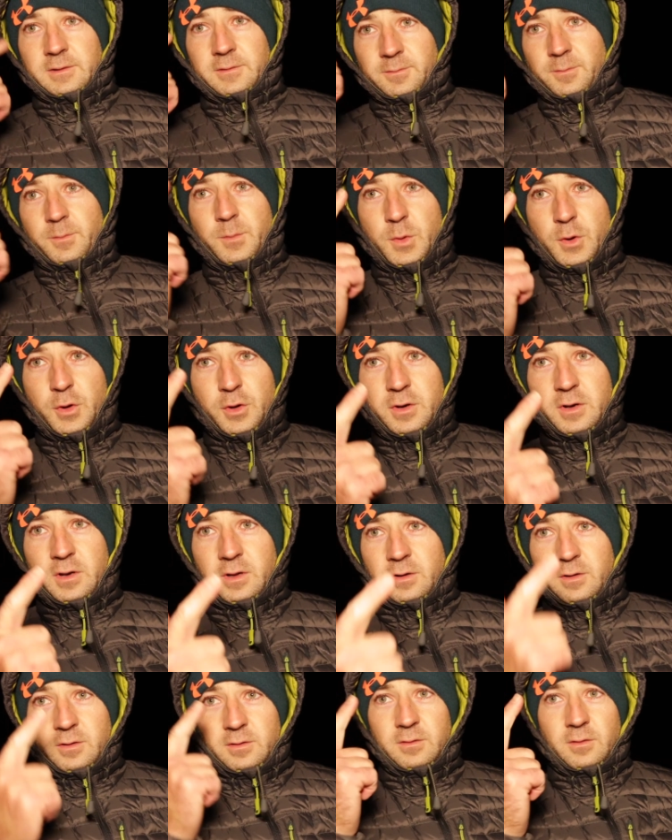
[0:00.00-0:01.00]
Moon
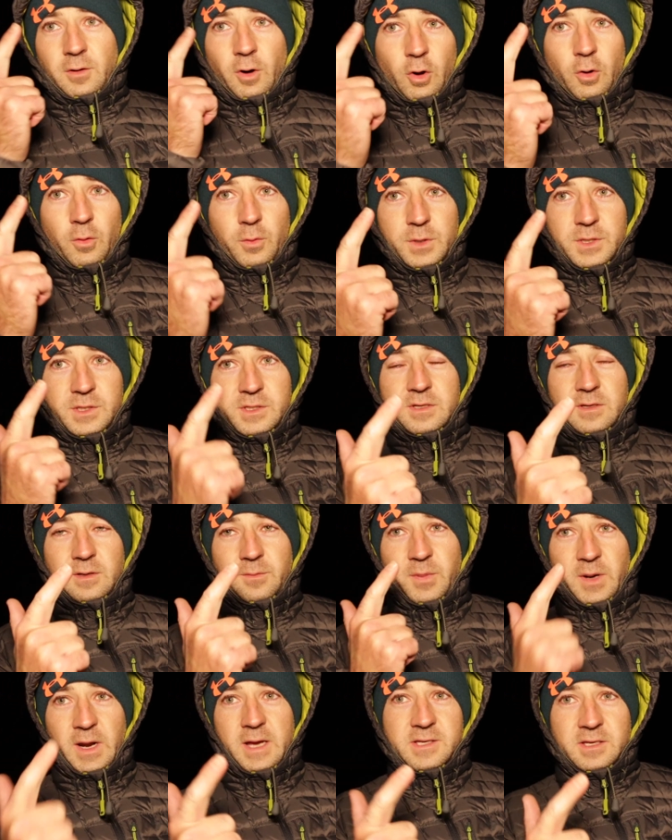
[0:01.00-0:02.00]
always
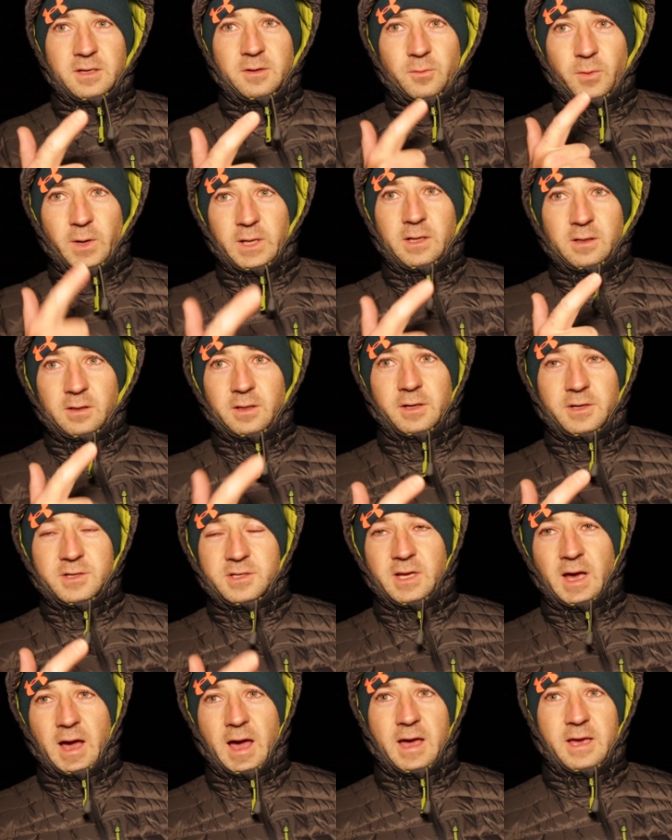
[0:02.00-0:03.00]
present when clear
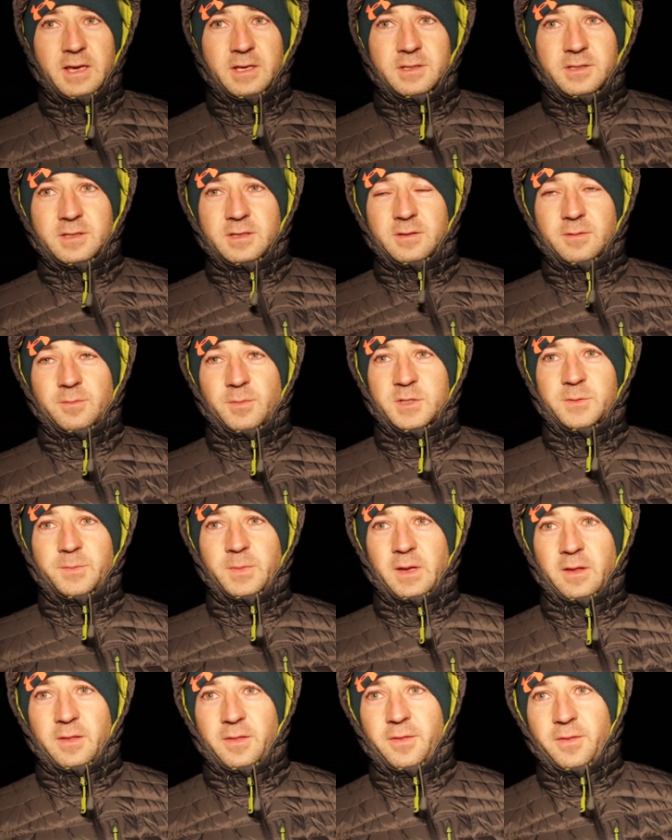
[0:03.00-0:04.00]
skies. It must
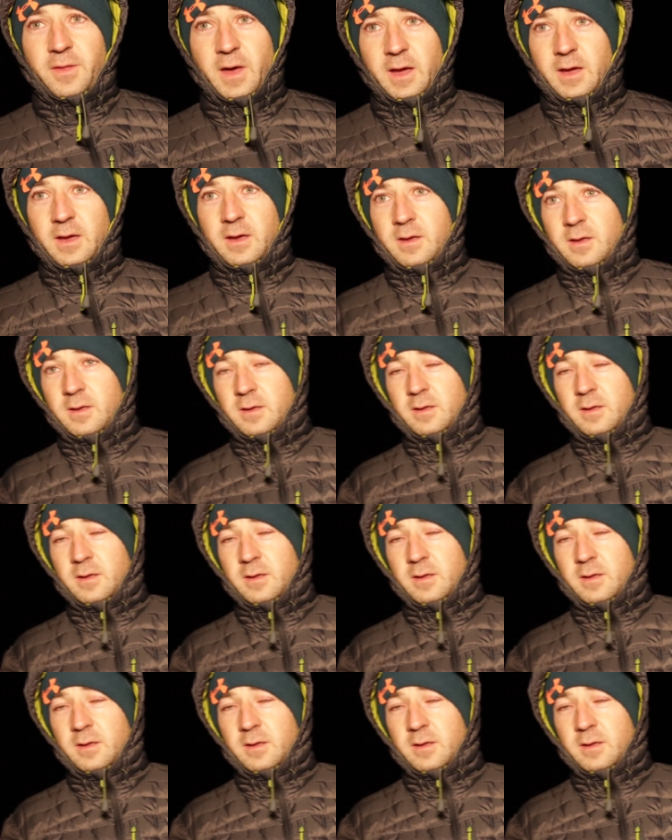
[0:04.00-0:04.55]
be a thing.